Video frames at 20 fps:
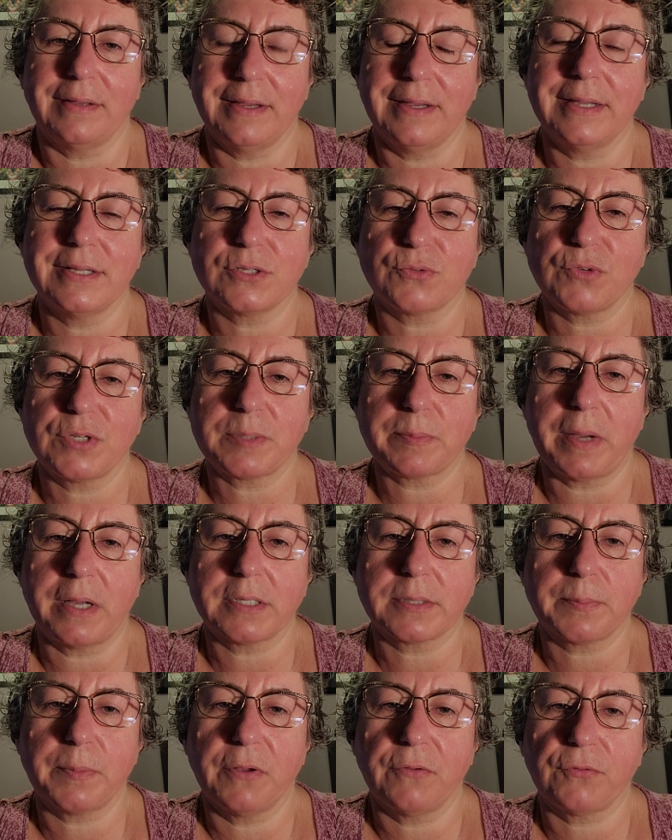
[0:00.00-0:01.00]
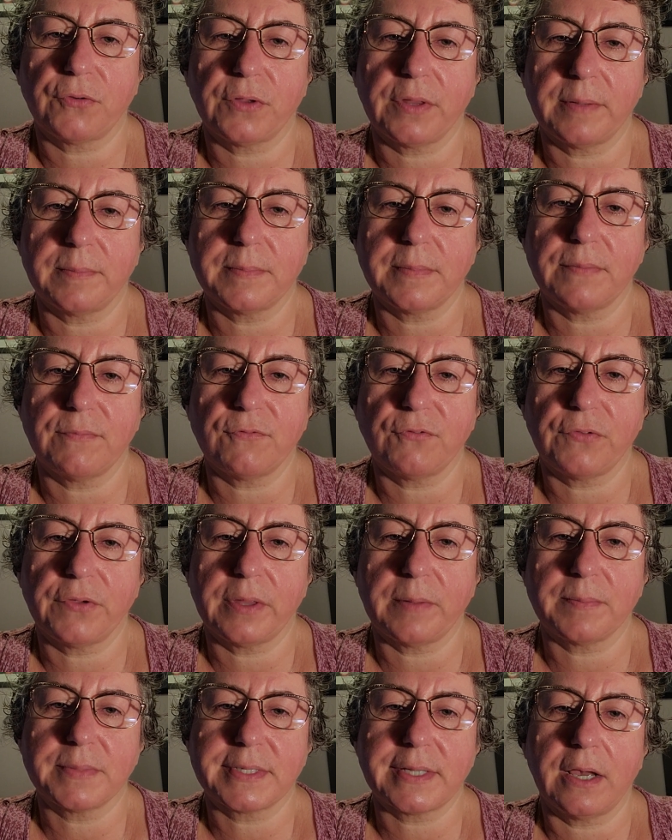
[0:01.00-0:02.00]
is responsible for
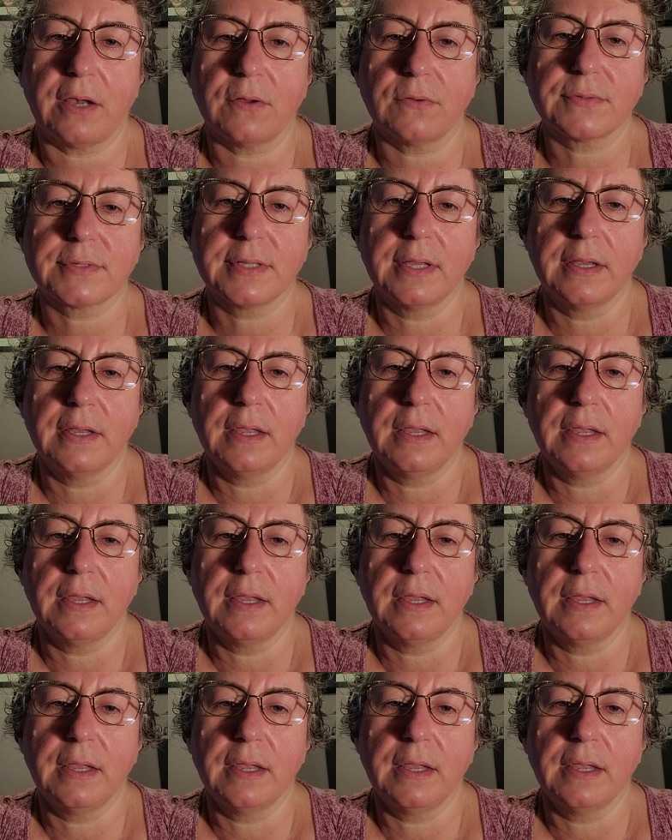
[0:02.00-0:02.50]
themselves.